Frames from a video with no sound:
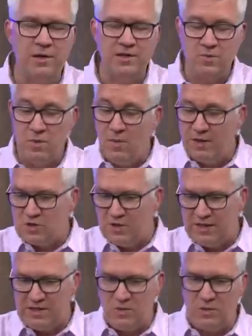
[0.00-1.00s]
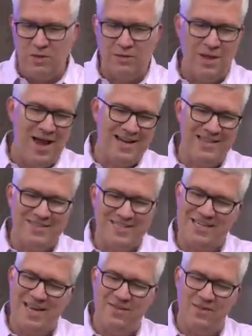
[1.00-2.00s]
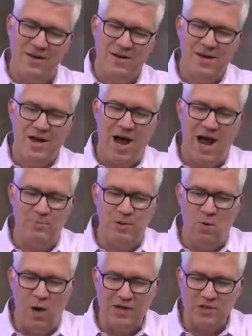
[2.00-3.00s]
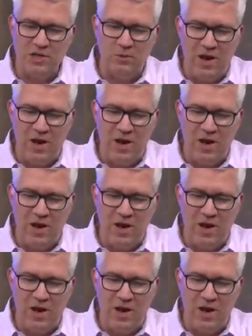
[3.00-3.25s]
And as we mentioned, that's sort of the line in the sand that I'd be watching.